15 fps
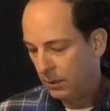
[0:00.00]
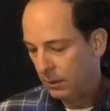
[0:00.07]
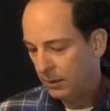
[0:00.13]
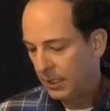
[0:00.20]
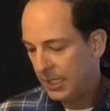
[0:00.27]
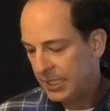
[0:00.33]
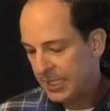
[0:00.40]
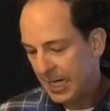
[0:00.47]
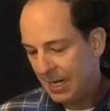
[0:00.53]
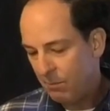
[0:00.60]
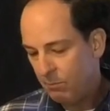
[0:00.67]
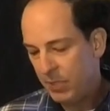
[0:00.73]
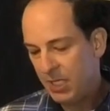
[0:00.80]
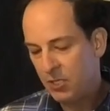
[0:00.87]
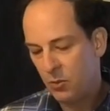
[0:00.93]
These
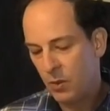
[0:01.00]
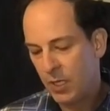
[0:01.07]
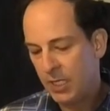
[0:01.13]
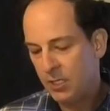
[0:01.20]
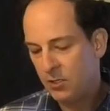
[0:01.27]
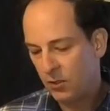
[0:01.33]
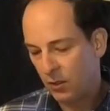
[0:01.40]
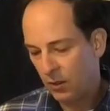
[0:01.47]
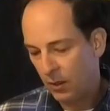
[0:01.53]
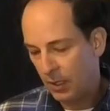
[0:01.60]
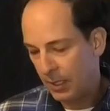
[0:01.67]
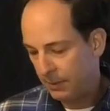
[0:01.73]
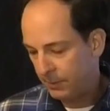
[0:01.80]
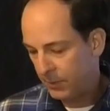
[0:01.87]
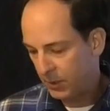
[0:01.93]
in-between
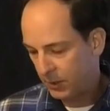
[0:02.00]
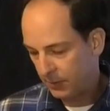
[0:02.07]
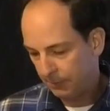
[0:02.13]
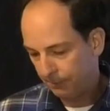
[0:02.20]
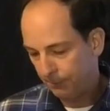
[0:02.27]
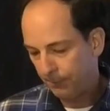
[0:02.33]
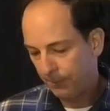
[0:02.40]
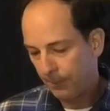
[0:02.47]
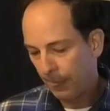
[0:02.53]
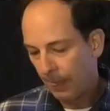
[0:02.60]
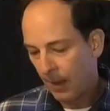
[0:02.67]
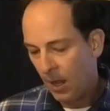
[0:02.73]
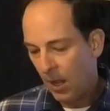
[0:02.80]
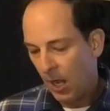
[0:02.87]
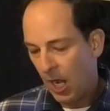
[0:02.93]
times
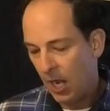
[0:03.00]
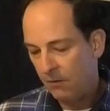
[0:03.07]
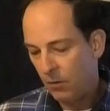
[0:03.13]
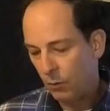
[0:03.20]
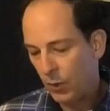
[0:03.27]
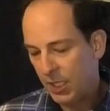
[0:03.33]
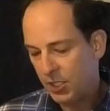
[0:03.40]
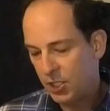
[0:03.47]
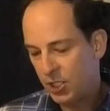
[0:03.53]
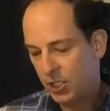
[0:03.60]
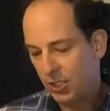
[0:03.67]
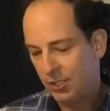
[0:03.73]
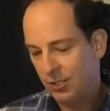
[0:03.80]
over which